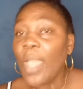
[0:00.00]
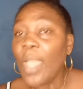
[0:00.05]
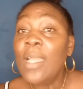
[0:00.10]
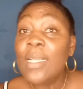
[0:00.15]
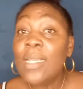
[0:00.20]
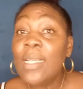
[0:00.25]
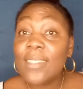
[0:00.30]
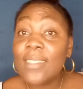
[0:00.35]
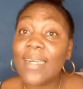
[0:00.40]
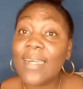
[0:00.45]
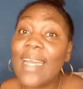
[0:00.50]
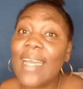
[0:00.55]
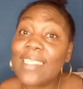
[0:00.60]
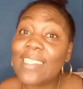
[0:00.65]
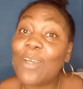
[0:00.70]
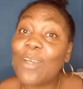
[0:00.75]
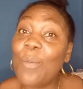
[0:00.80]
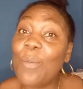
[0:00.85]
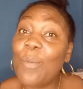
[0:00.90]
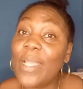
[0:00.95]
so guys,
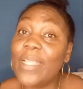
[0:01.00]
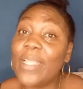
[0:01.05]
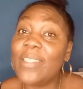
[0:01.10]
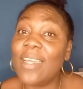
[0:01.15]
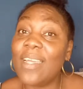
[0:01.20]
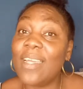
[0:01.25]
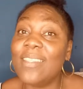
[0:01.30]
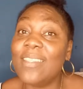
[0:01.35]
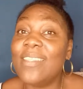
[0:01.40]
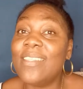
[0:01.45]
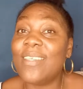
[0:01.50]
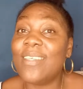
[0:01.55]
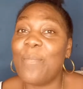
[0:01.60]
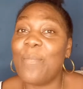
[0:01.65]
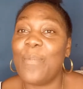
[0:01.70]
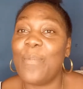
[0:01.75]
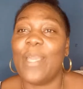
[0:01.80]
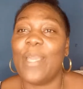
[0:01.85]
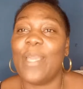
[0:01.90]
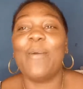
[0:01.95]
comment on the
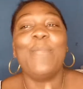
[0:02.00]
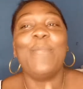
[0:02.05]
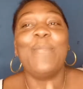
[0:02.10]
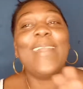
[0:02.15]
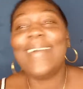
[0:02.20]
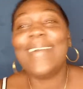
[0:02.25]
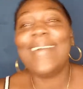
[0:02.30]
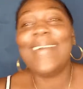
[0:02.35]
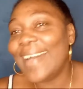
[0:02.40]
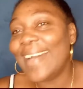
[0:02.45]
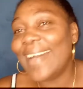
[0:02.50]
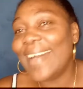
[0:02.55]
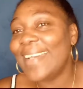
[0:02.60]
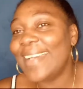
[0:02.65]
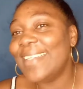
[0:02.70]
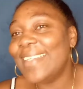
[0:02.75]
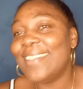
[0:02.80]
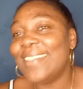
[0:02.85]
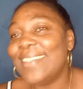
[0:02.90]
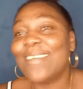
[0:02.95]
topic. Comment,
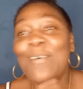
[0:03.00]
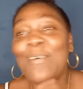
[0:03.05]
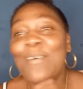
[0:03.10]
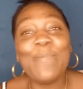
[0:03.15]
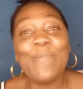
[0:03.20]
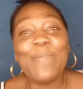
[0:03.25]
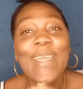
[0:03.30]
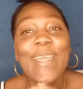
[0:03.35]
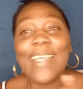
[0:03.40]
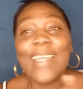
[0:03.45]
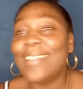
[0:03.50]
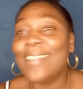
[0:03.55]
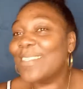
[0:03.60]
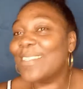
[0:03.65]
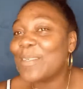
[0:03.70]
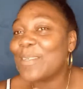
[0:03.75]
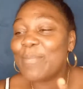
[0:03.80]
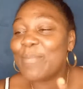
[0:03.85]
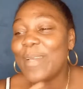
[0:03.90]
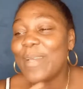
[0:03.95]
guys. Comment,
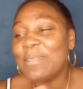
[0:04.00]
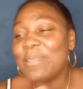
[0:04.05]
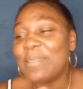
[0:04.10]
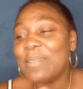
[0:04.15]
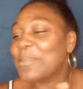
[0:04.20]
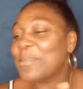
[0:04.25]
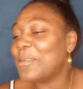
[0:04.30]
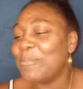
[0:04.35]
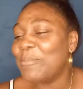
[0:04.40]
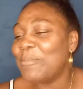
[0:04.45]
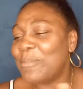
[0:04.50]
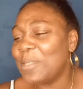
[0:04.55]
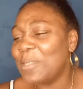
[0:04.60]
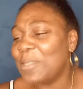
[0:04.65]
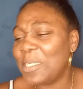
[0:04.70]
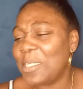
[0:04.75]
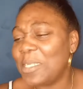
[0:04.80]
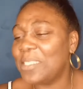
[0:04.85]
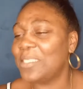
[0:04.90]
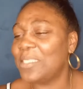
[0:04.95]
comment,
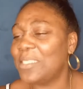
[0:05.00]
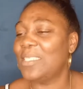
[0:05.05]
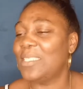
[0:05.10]
comment.